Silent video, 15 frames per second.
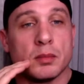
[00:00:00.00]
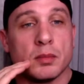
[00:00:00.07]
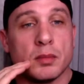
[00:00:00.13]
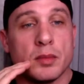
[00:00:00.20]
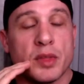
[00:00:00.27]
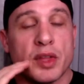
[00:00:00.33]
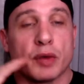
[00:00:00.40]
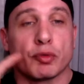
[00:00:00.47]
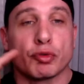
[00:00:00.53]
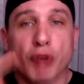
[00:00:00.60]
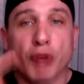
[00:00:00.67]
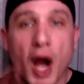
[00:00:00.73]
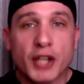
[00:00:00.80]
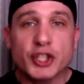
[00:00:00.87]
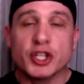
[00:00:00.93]
the
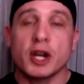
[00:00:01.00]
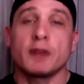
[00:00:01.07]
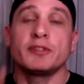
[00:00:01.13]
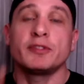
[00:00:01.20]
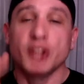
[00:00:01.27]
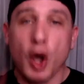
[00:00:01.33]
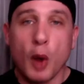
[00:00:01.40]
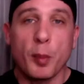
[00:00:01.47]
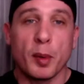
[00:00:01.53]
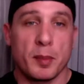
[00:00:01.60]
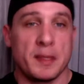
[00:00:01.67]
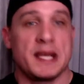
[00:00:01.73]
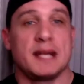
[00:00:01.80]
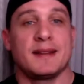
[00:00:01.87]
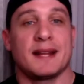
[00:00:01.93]
rush of
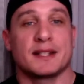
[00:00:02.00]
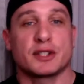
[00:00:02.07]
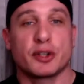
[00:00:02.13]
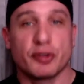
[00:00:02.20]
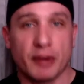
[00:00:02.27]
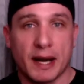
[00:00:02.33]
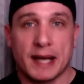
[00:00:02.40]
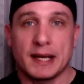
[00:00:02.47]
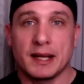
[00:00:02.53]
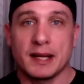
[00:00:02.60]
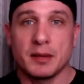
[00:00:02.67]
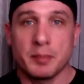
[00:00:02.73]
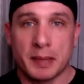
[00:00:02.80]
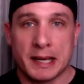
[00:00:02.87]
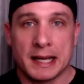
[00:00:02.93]
dopamine that's
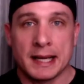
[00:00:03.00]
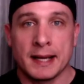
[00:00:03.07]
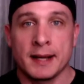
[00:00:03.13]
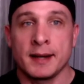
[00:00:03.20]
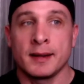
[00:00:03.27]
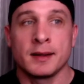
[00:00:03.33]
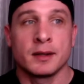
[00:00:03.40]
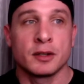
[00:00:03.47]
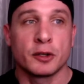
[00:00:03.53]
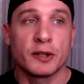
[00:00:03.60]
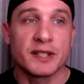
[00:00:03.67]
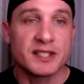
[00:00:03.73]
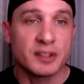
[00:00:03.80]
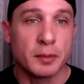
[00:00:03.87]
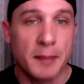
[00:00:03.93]
created by
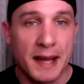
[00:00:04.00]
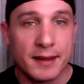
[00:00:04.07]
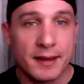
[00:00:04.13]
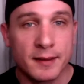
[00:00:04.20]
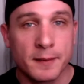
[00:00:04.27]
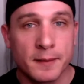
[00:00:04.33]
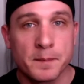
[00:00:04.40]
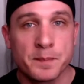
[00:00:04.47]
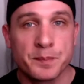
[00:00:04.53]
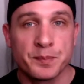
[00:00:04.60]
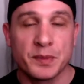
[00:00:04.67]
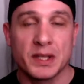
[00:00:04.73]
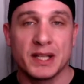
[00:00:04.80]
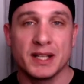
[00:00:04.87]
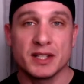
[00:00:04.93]
crystal meth
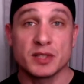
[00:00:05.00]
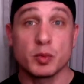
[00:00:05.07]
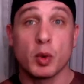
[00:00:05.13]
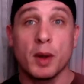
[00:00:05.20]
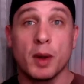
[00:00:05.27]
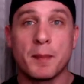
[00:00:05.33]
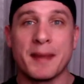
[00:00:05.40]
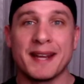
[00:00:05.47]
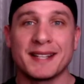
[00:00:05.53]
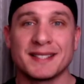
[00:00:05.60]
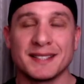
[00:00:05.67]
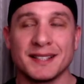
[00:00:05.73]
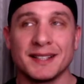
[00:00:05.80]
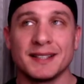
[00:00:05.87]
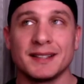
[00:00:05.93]
is what makes
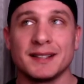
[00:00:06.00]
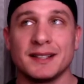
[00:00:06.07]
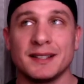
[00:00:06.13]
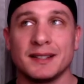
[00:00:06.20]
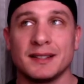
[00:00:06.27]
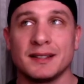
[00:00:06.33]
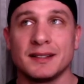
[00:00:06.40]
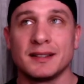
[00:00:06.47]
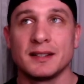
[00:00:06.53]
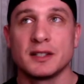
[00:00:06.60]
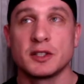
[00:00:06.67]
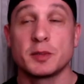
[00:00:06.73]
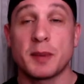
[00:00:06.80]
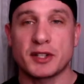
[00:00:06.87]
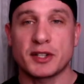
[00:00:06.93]
it
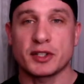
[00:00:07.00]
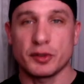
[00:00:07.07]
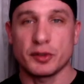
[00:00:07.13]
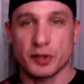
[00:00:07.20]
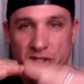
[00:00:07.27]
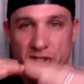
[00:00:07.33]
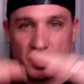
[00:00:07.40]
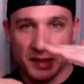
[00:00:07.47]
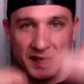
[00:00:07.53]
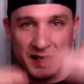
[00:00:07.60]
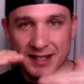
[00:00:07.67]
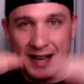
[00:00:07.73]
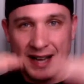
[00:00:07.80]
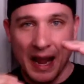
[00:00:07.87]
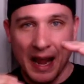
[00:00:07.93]
special. There's some things
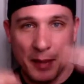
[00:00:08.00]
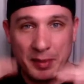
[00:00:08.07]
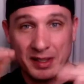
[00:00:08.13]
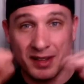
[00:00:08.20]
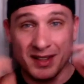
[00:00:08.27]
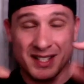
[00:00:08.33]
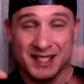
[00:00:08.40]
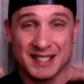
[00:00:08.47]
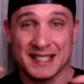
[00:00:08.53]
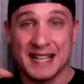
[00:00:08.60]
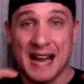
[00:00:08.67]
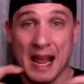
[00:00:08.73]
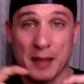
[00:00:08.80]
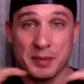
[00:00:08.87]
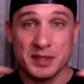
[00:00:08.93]
that happen in the
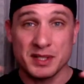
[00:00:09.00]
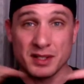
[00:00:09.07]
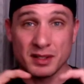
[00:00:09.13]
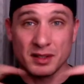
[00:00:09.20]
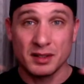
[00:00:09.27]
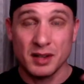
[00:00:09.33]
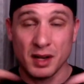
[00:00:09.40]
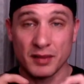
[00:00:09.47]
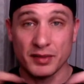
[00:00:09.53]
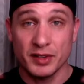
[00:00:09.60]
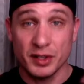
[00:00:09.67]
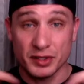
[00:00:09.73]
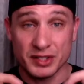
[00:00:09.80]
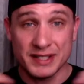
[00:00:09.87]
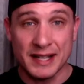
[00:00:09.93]
synapse of
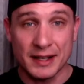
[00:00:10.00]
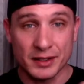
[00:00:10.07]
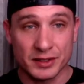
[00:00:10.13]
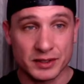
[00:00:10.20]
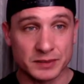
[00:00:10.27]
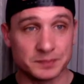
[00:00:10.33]
your cells.